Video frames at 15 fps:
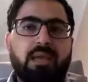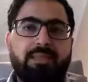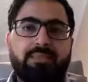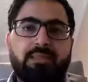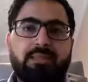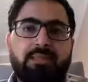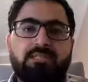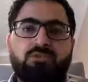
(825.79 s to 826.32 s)

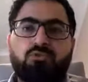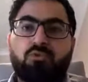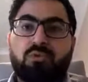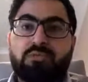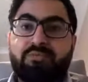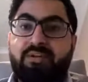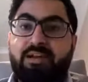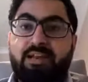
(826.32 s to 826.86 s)
And then this route
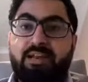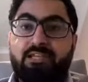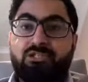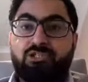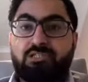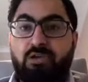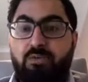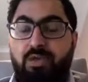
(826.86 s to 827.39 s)
was very
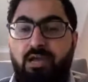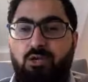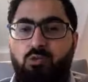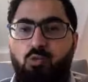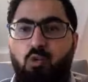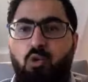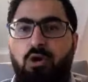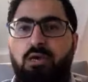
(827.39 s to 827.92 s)
dangerous that we
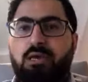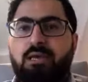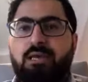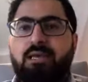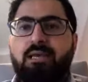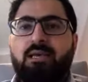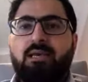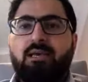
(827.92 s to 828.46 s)
had to walk
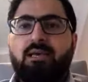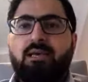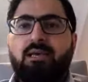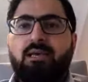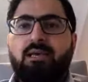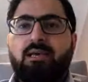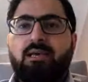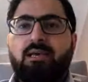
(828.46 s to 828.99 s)

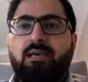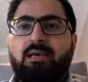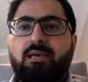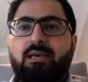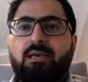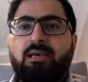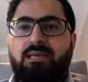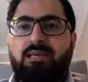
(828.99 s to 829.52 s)
for days on
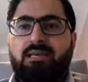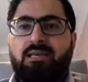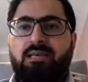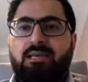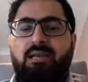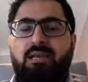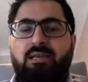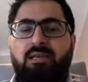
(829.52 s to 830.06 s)
end.
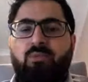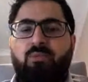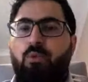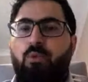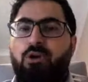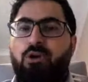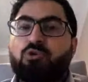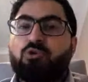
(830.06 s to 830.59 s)
And we
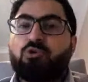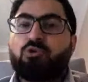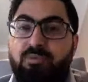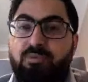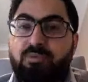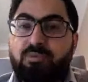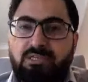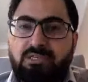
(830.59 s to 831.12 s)
were not told
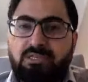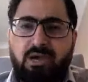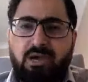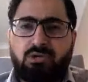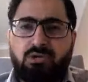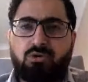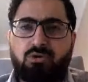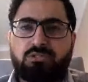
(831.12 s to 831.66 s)
about this. We
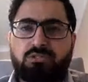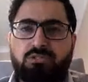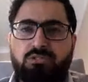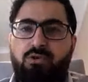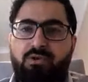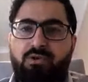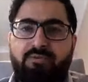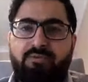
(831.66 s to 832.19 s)
had to cross
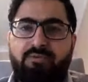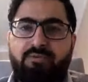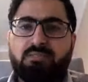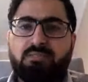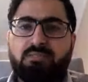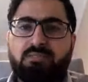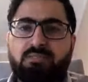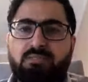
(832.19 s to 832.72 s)
small
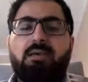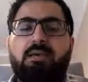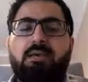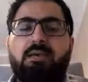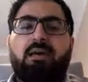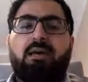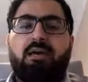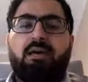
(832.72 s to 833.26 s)
rivers.
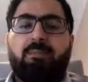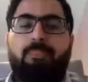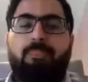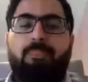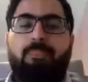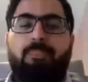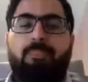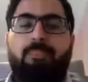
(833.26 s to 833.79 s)
And
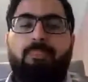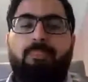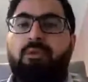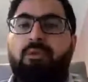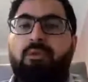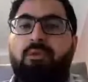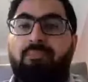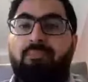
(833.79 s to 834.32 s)
there were a lot of
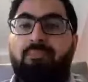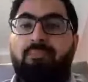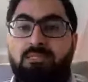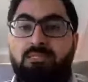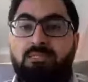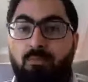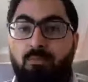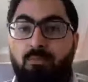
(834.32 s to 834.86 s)

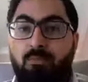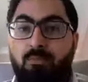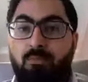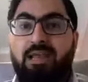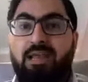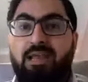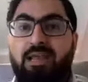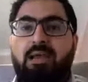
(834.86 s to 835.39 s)
landmines in the border
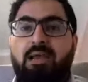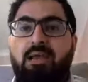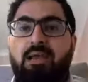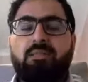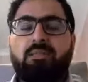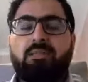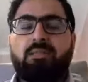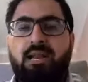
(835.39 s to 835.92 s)
area.
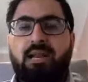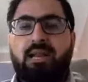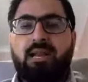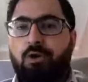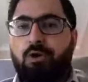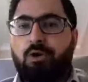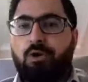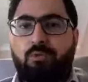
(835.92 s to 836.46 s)
There's a land
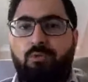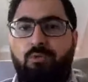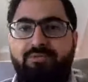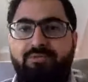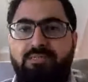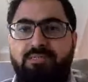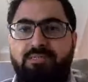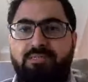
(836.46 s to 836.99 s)
border between
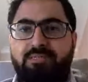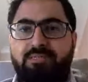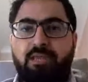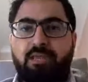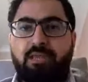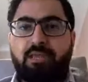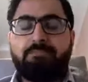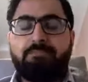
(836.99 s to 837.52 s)
Greece and
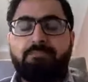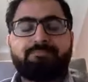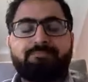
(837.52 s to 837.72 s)
Turkey.